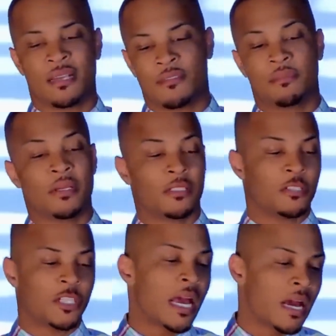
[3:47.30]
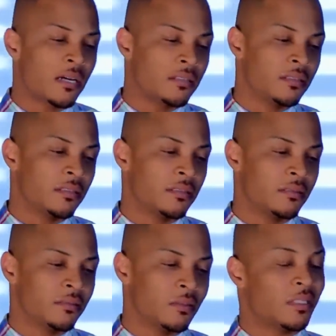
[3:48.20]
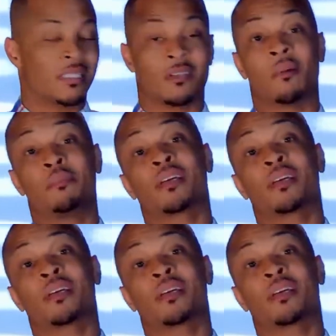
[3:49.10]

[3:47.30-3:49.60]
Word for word: which required him to eat an extremely